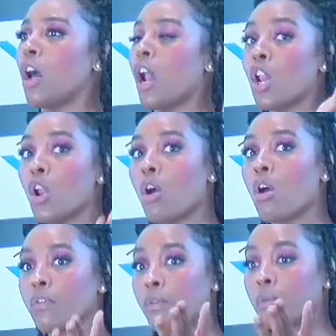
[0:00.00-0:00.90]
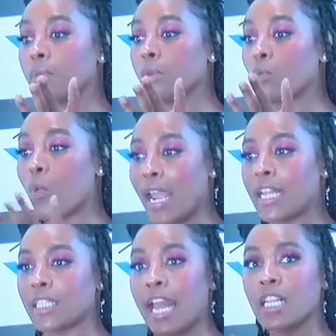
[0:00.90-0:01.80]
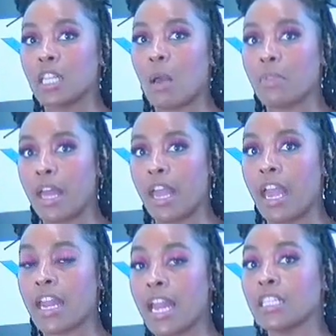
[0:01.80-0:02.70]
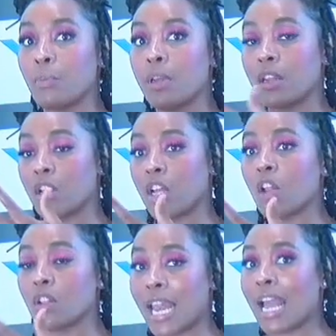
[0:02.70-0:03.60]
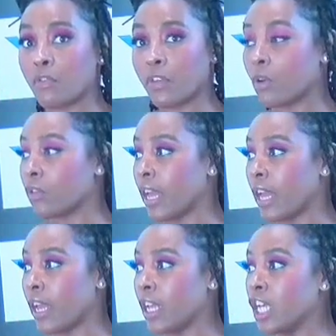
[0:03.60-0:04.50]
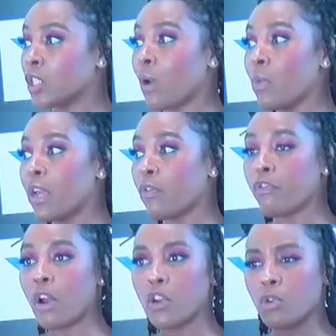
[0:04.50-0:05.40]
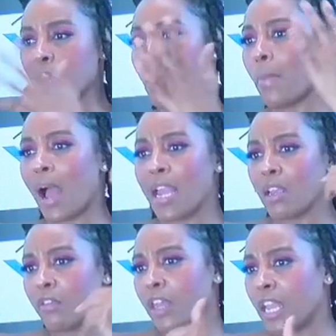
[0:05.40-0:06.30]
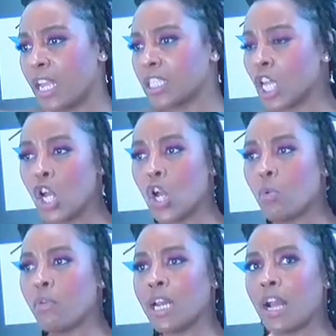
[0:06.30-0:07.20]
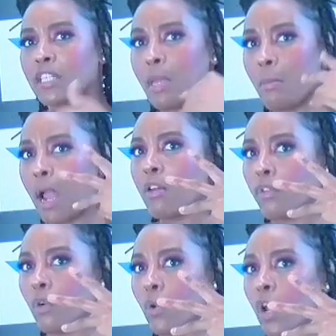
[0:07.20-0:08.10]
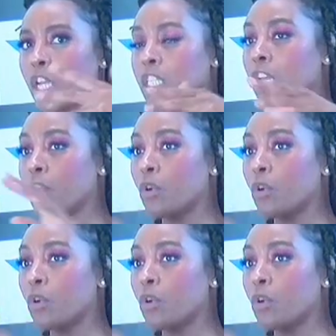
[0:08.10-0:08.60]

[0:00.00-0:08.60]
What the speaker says: A lot of waste ends up there and ends up on landfill there. Mm. So when we're, you know, buying things, we really have to be mindful. So if